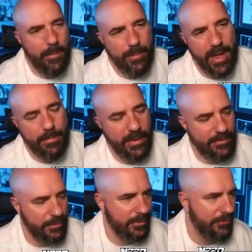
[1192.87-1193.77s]
Pat
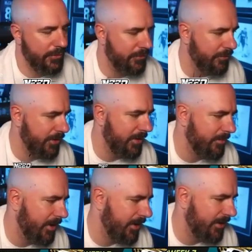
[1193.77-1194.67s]
Pete's only for the stream,
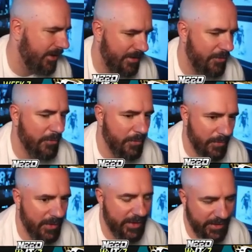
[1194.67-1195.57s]
right? Like I don't
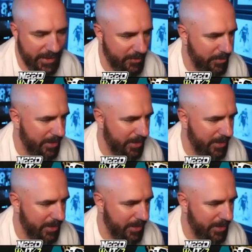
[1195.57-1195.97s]
really like Pat